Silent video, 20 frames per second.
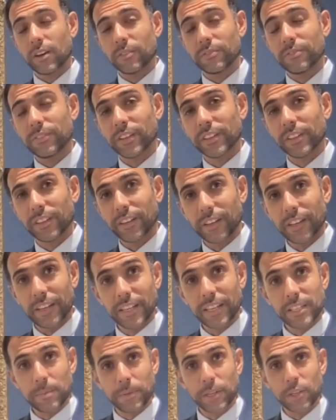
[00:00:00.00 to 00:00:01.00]
of an
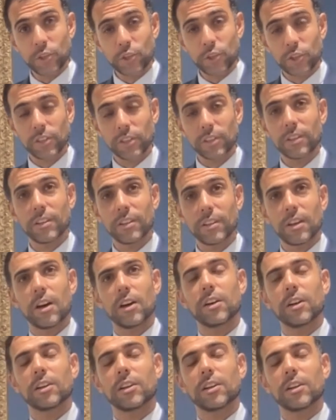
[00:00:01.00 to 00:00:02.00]
exhibition
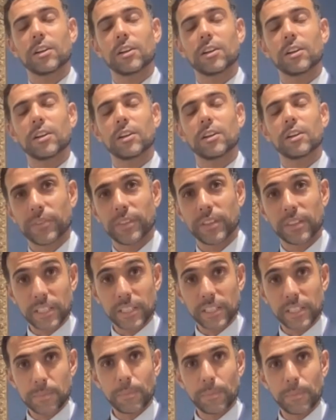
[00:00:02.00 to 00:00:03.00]
on the
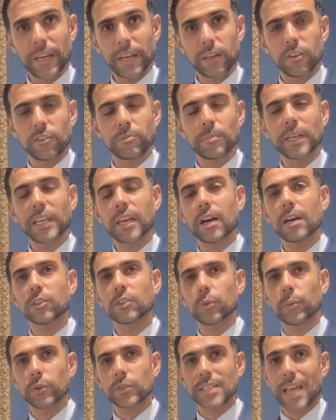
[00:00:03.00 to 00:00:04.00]
display of many
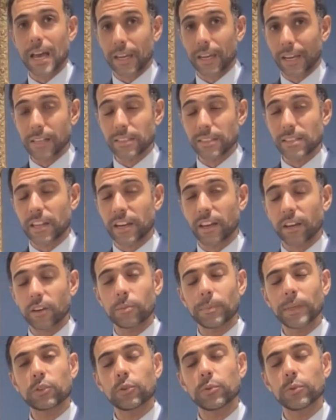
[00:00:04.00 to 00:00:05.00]
artworks, highlights that are
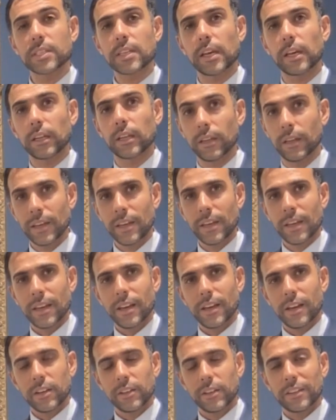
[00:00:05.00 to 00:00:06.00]
coming to sell
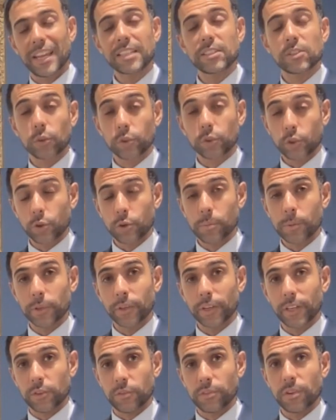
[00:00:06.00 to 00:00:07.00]
next
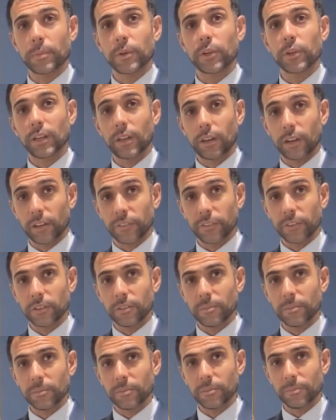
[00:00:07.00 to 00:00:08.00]
October and November in
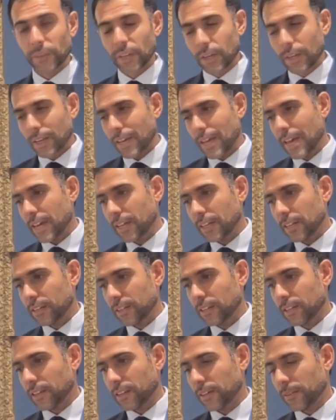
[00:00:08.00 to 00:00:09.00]
London. And
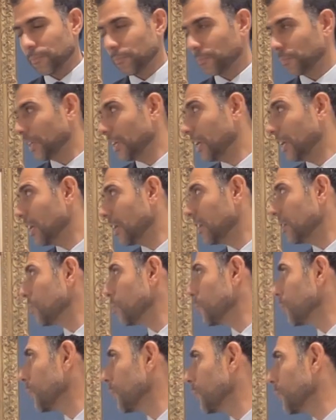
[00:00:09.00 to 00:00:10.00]
here
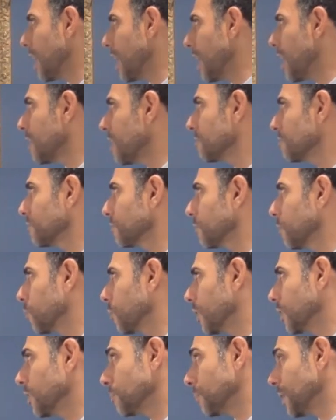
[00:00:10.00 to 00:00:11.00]
we have
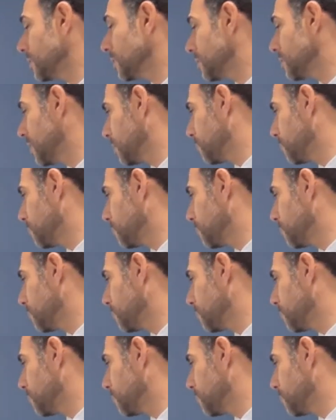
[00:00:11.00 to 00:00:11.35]
an amazing